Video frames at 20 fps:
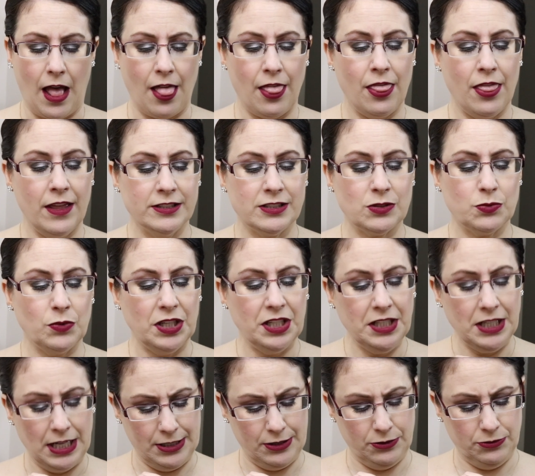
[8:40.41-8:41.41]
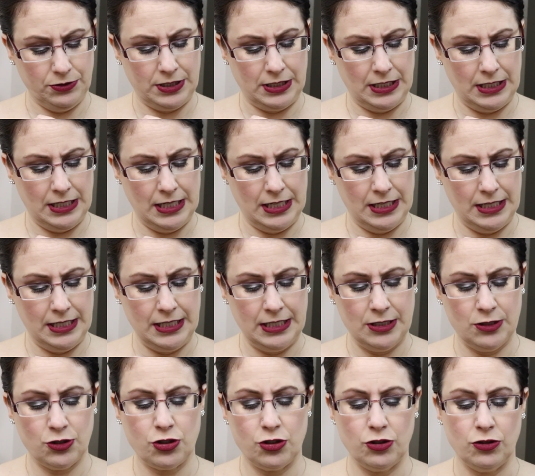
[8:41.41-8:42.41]
This one, I don't see any
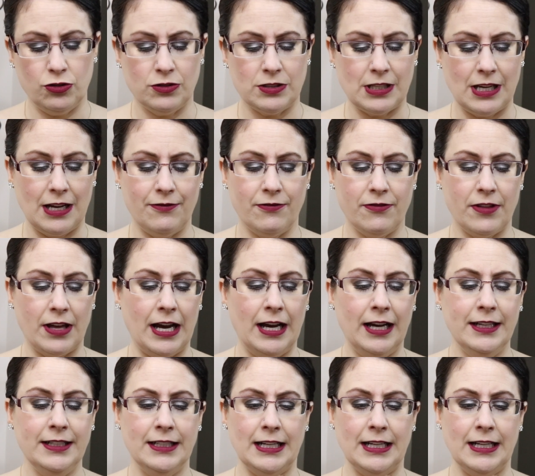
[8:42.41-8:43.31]
issues of that.